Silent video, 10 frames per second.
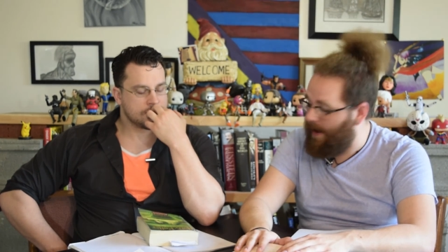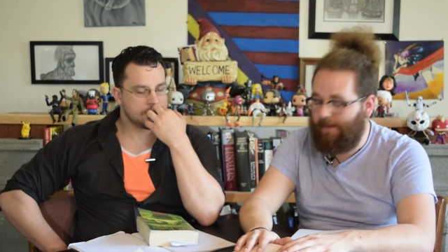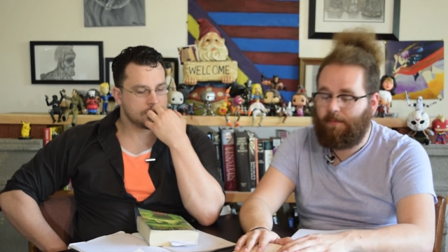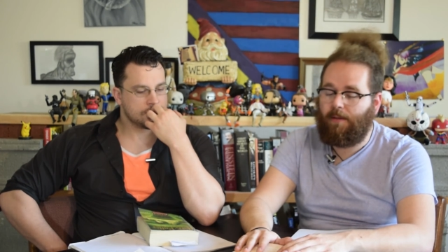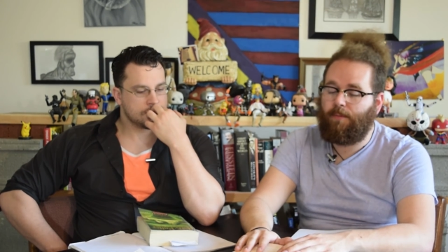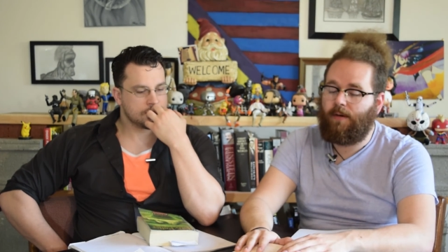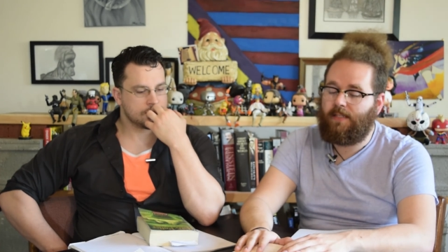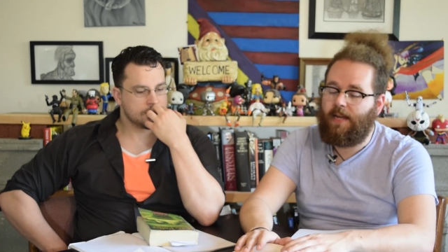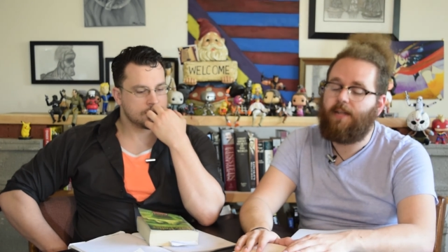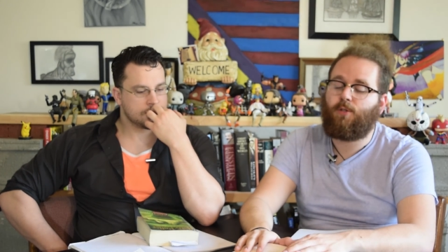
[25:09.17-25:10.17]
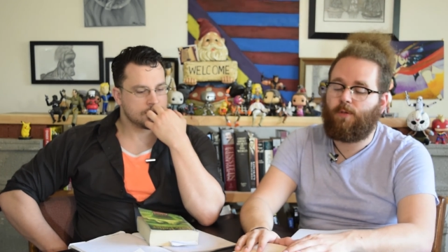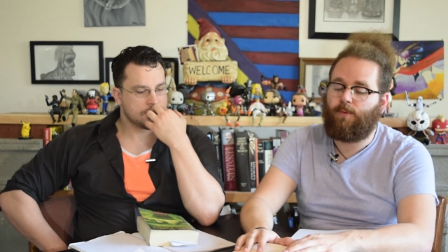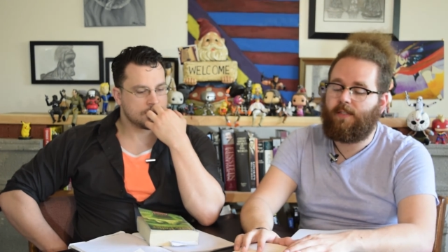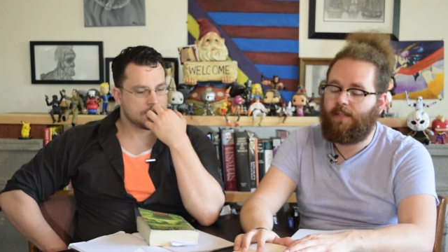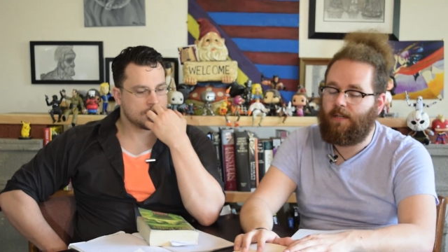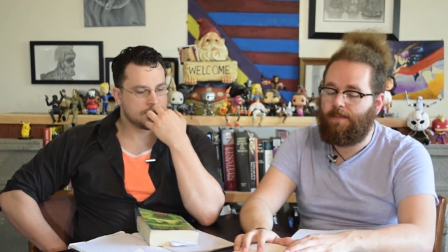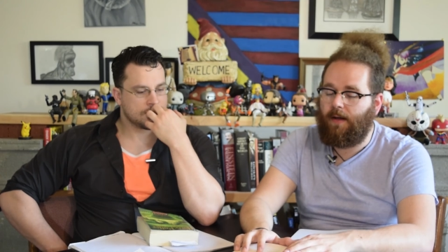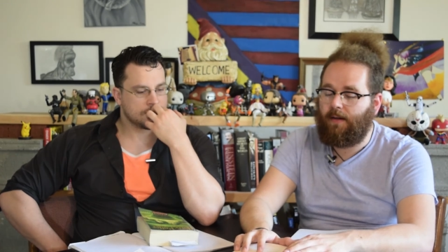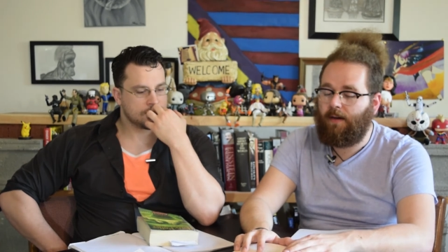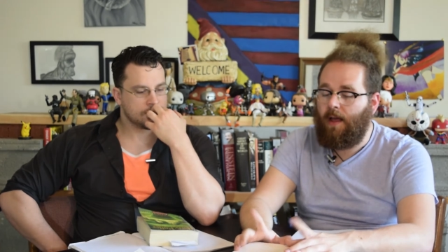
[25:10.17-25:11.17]
Speaker 1: Half Blood Prince. Adrian reads Harry
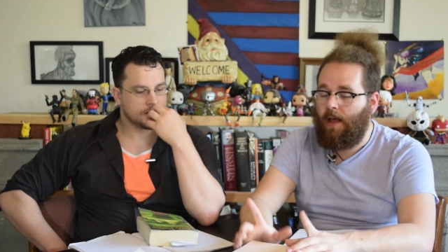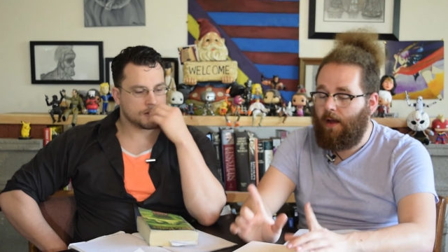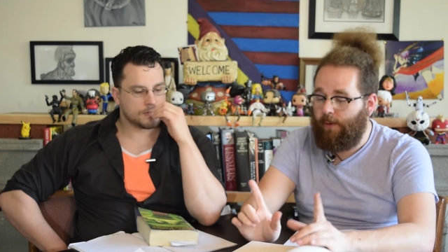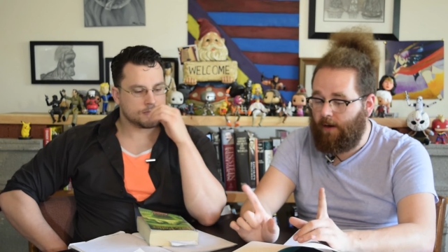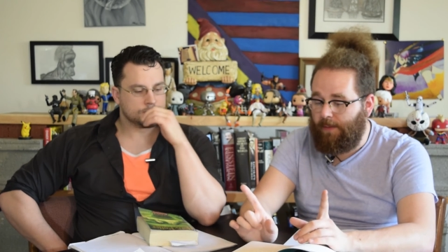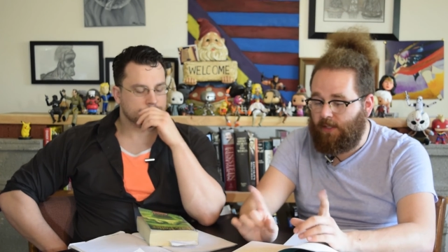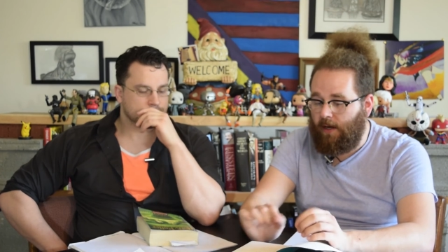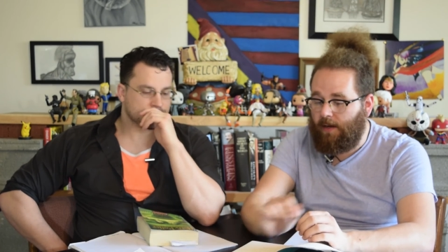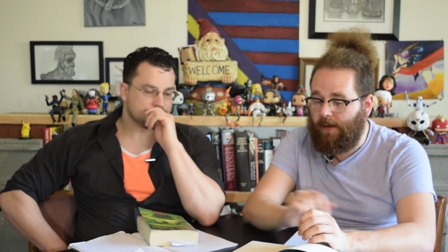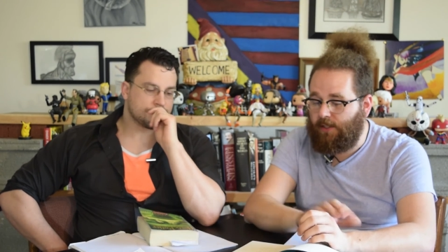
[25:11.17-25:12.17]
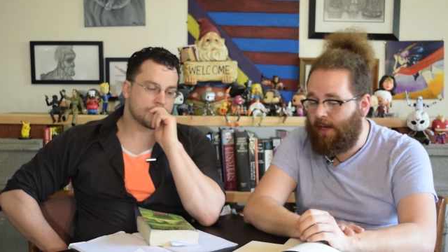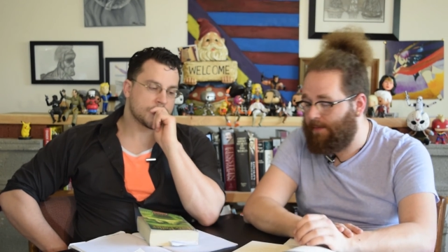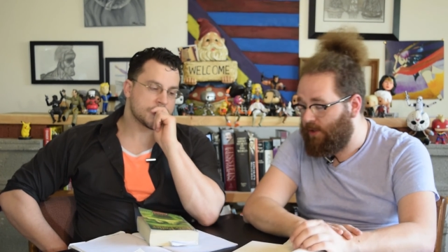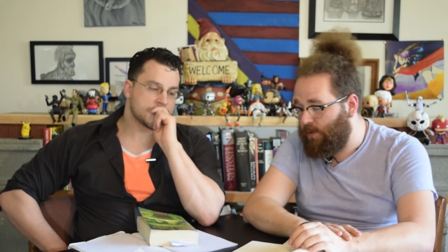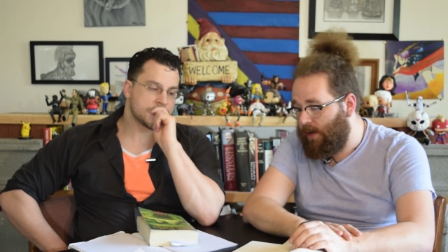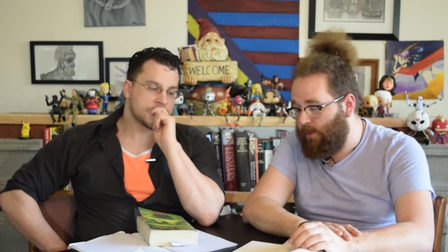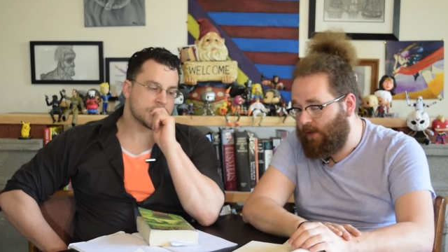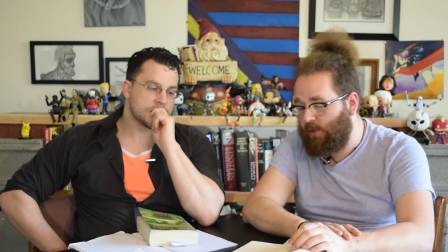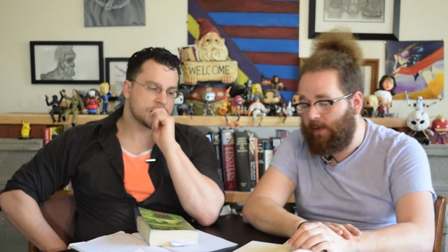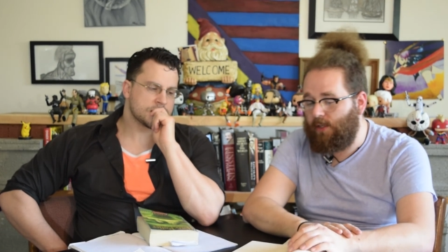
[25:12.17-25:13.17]
Potter. We're going to be talking about chapters 21,
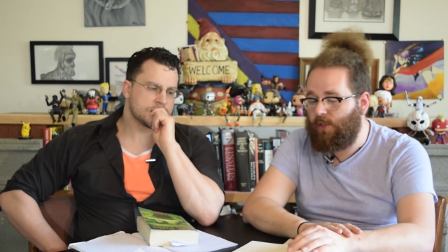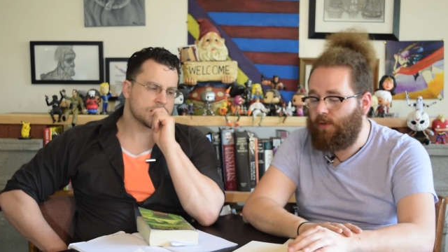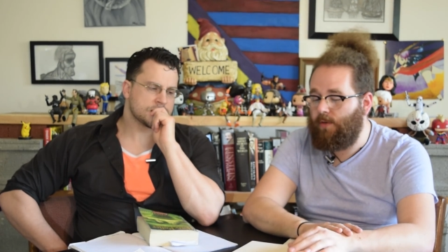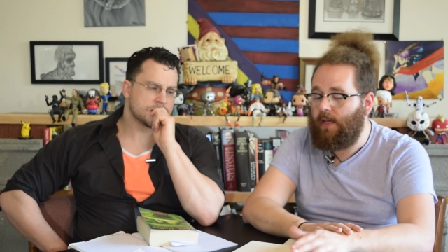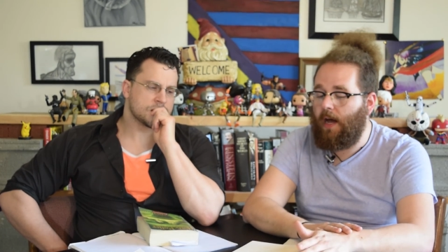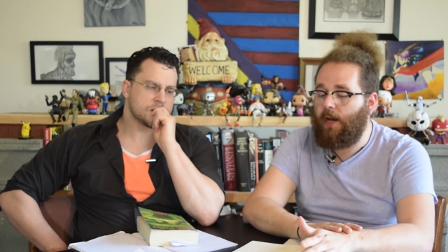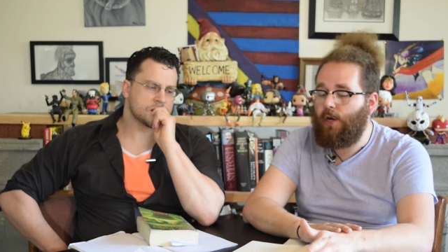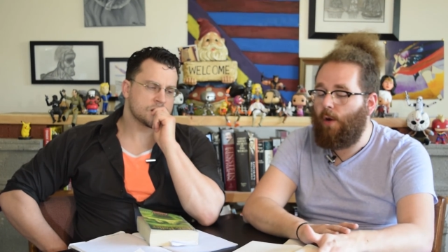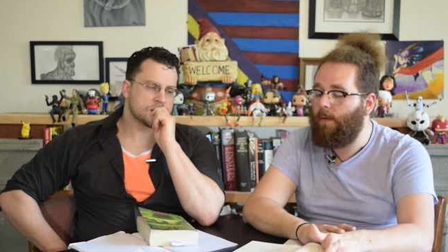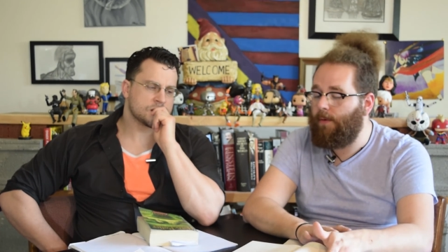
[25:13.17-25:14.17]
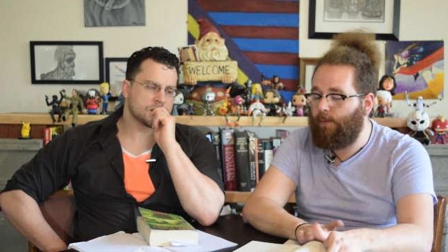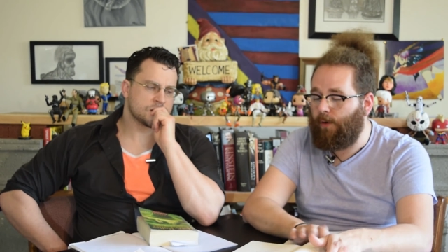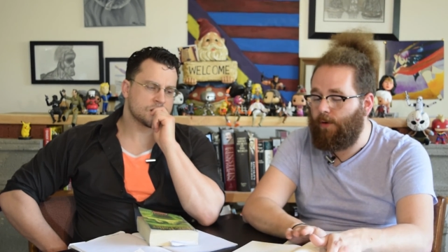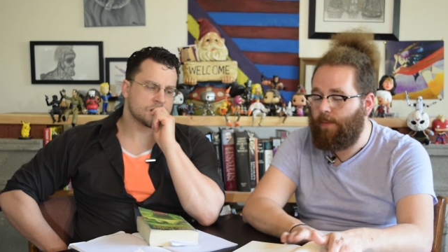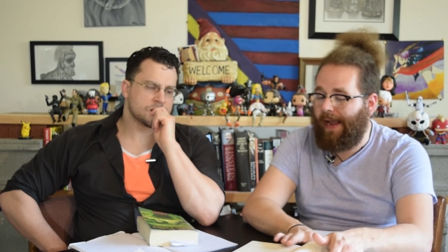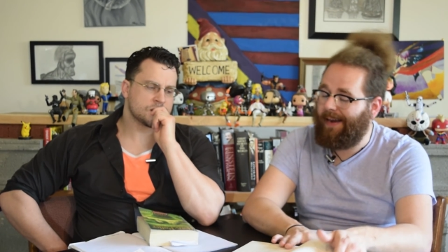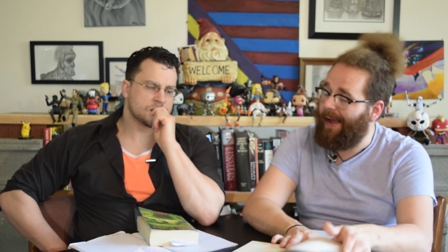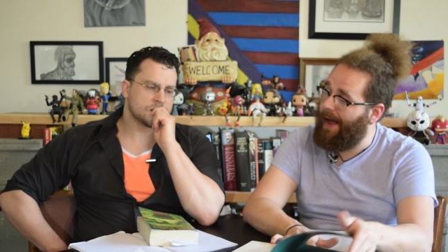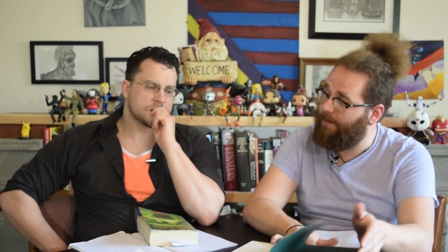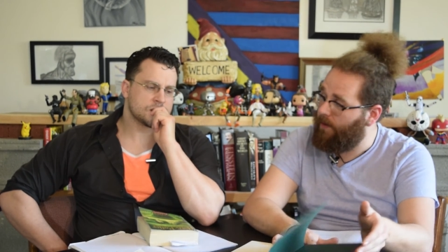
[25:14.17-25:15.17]
22, the Unknowable Room, and
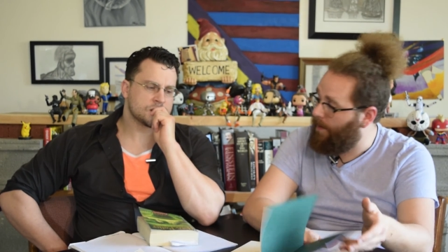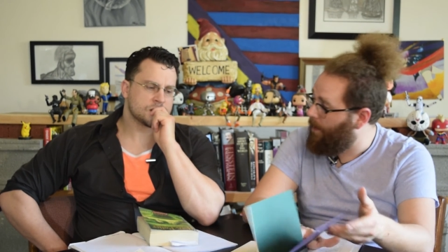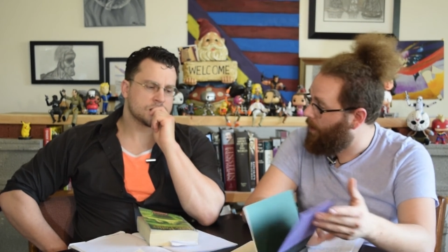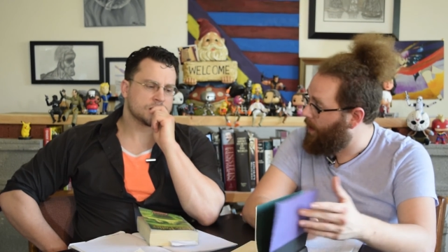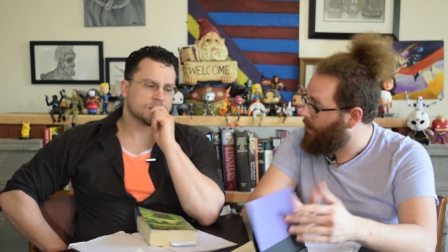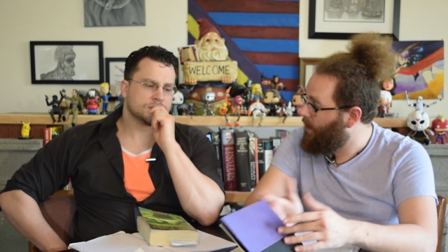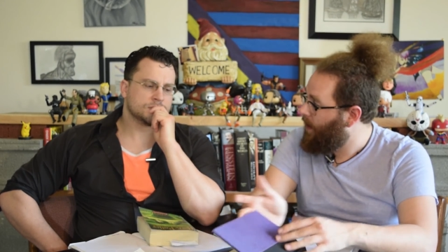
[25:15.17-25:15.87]
After the Burial.